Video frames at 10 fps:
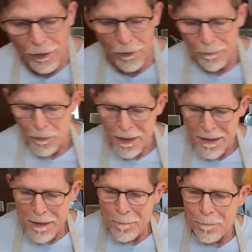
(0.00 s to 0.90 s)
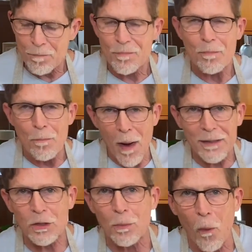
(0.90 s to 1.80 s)
you
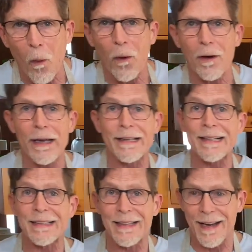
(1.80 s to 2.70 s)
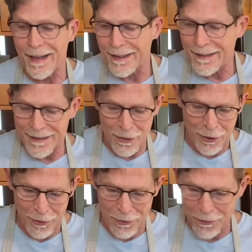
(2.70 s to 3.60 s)
much more inclined
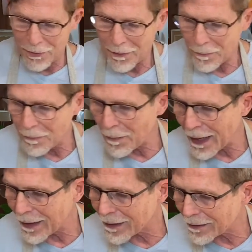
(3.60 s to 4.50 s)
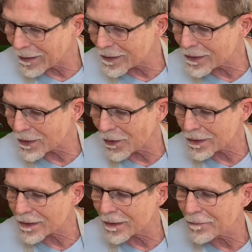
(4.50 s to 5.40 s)
to make this
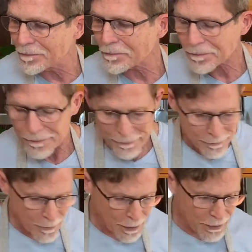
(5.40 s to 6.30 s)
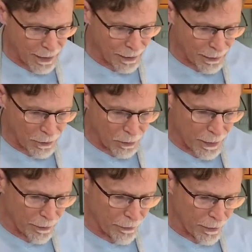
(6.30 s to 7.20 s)
salsa. Take a little bit
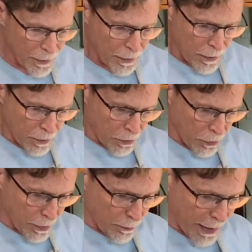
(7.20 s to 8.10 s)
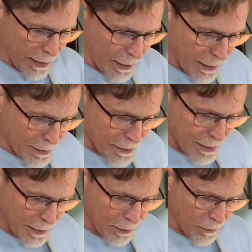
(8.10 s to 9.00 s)
of good mayonnaise
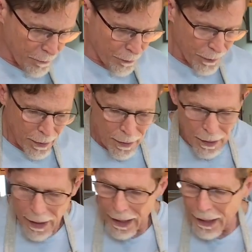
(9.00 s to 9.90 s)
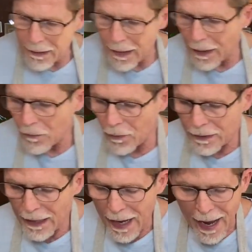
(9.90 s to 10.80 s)
here, and I'm going
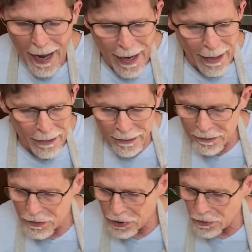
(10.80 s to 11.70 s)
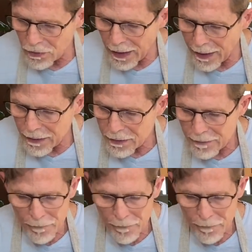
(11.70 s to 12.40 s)
to add to that